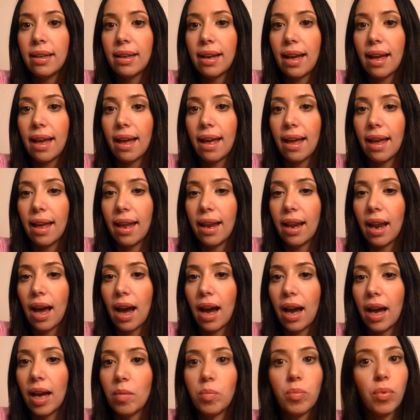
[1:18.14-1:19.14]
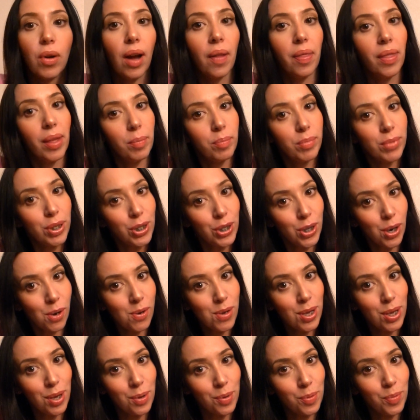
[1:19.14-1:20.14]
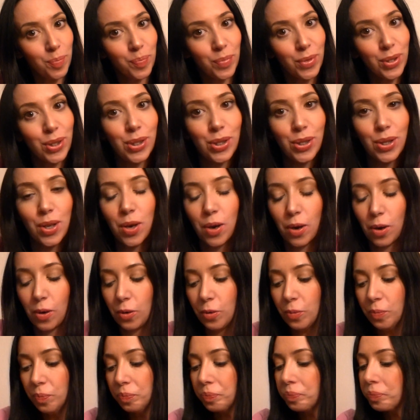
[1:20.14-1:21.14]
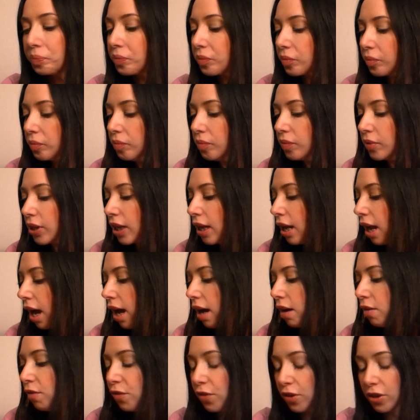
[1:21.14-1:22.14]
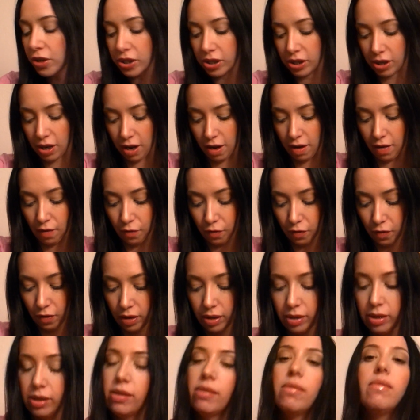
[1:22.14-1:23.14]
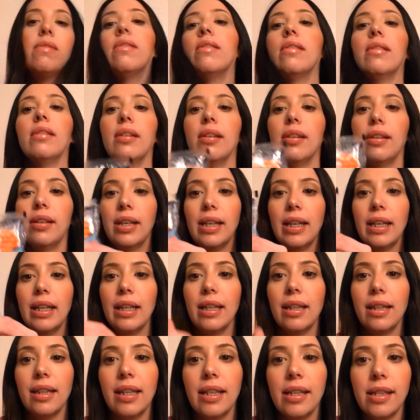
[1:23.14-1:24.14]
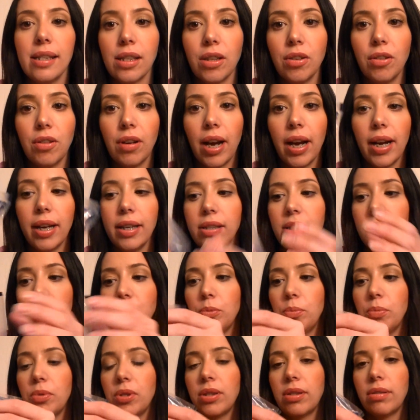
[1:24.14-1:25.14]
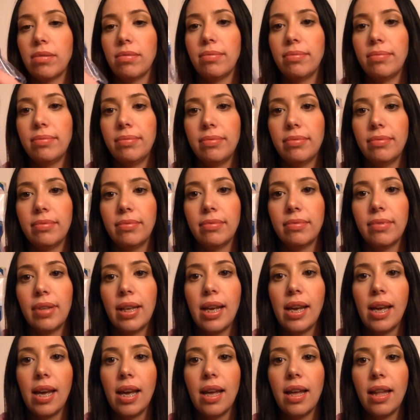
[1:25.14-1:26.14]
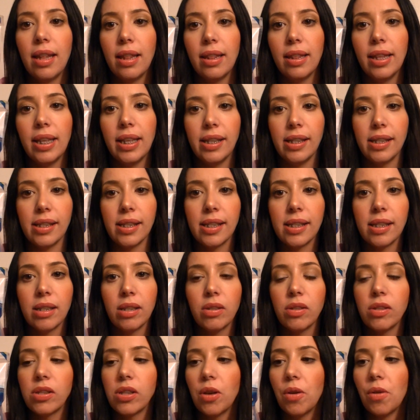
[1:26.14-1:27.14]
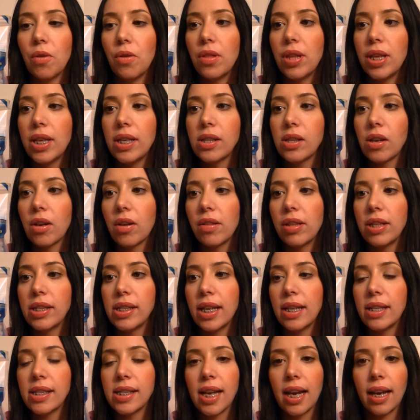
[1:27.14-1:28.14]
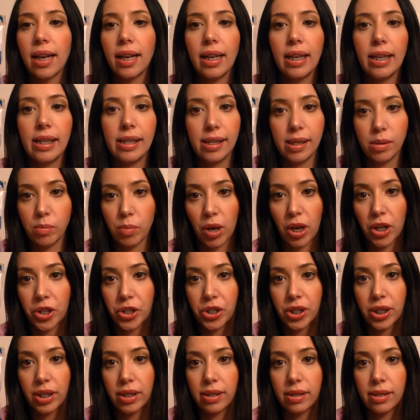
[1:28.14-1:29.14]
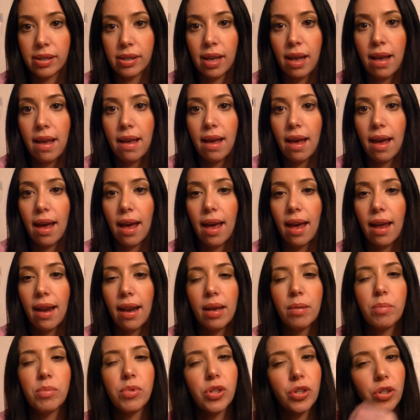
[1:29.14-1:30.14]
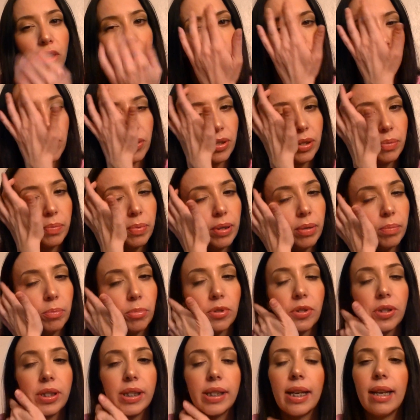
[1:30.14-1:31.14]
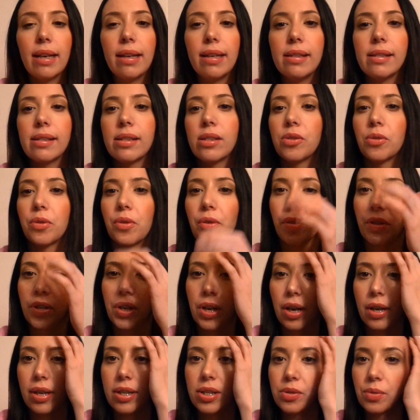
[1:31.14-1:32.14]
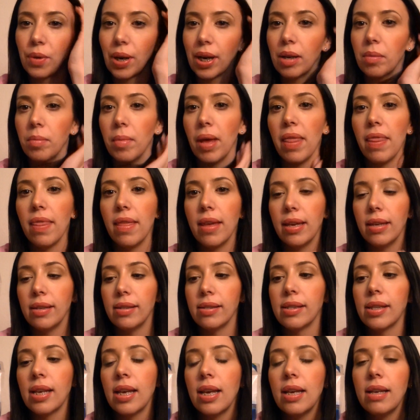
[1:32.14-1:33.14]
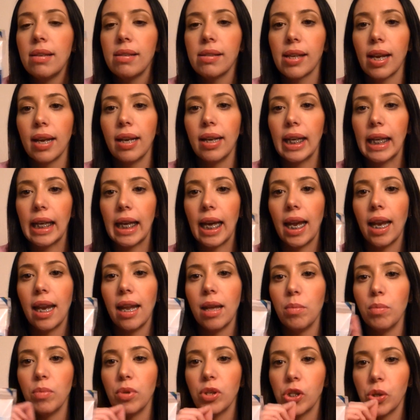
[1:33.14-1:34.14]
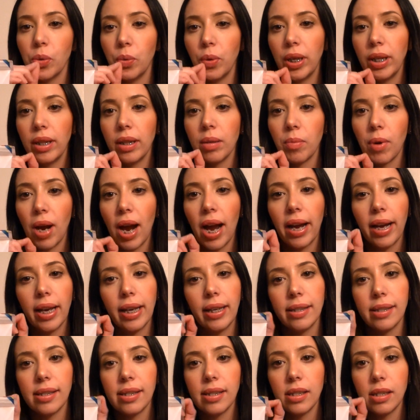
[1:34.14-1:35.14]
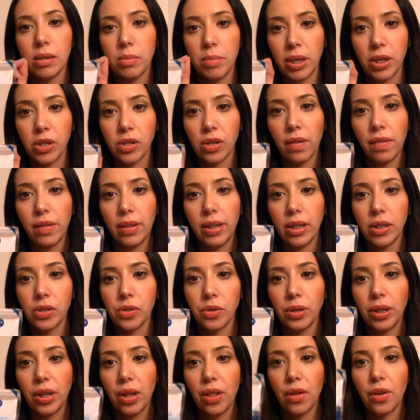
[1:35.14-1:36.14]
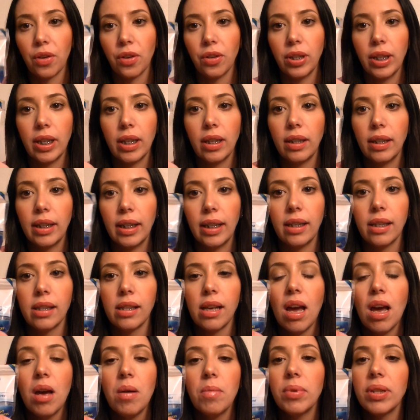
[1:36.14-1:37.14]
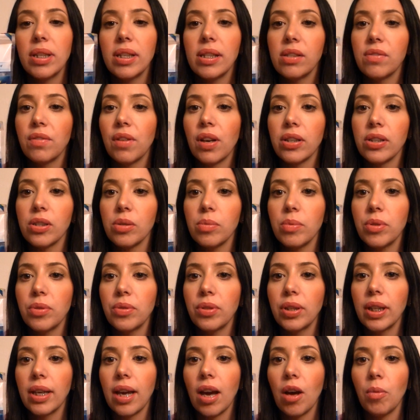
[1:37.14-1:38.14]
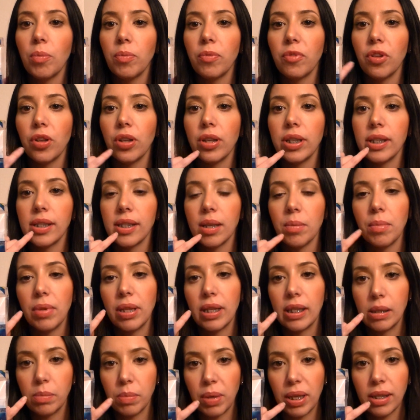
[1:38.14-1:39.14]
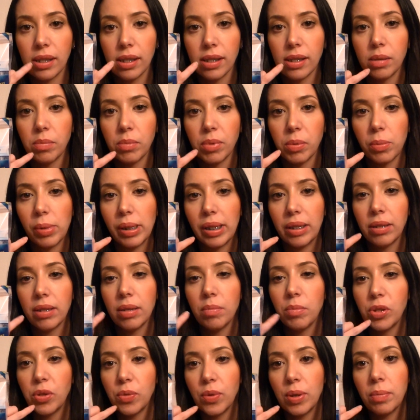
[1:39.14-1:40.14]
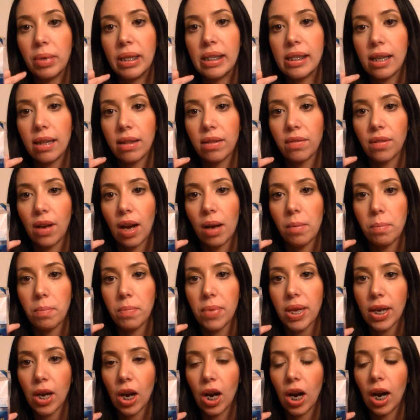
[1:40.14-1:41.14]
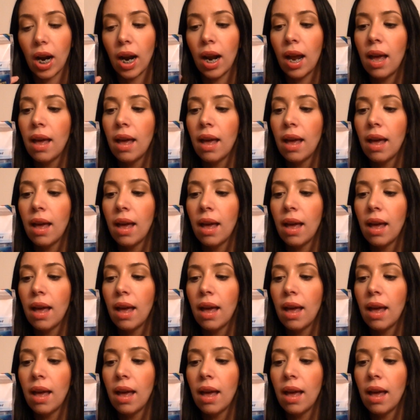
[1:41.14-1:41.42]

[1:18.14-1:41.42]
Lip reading: and I brought them to show you. So first off, these little guys. Oops. These. So these are the Dentec Easy Brushes, and I'm sure most people's dentists or orthodontists recommend these to kind of get in between the brackets and to make sure everything's really thoroughly cleaned. But these have also been really helpful as some of the spaces in between my teeth have gotten bigger,